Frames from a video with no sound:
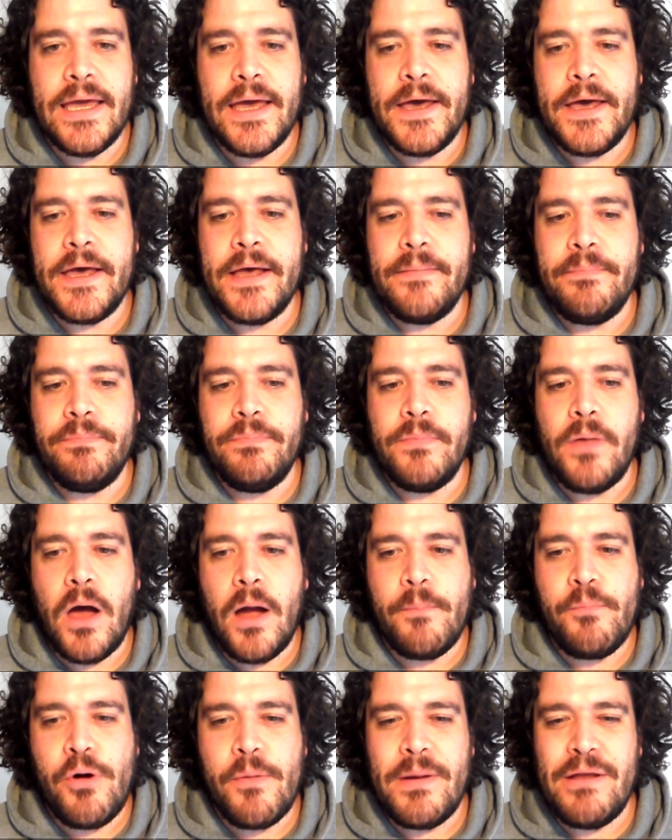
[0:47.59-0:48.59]
Um, I
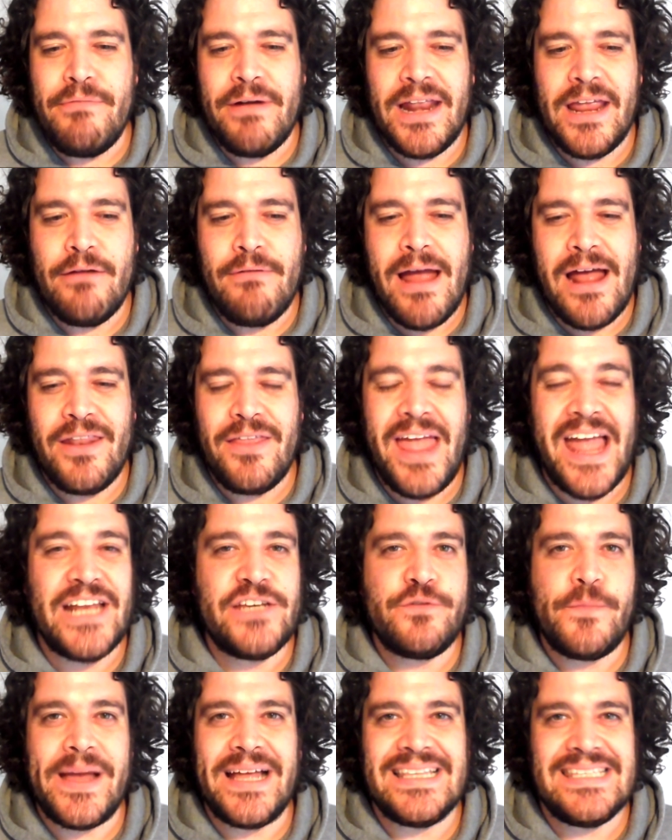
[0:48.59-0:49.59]
probably read it around the age
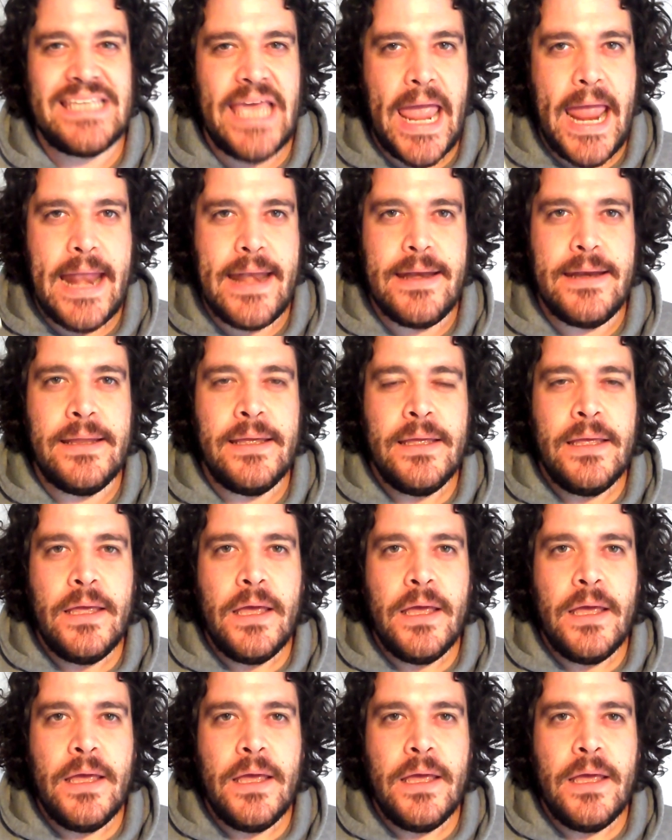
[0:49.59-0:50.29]
of about 10,